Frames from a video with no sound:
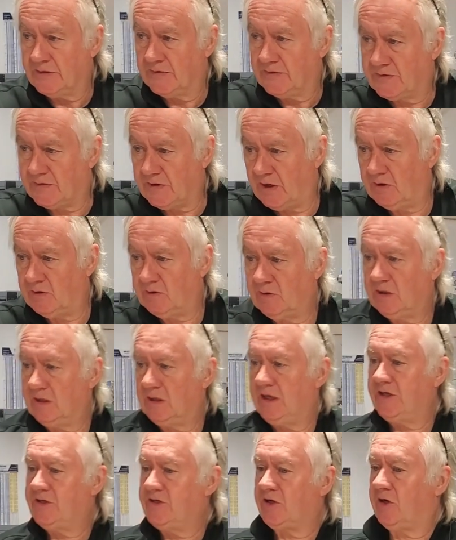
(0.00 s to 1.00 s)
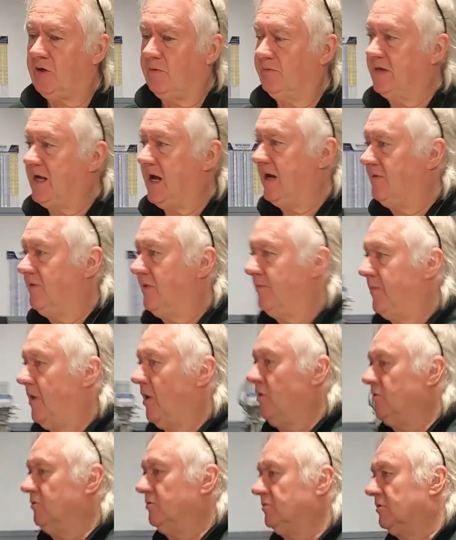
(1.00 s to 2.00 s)
So as you come down the
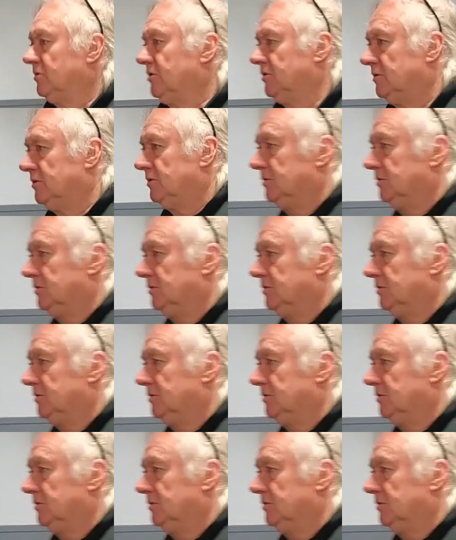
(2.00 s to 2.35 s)
boat,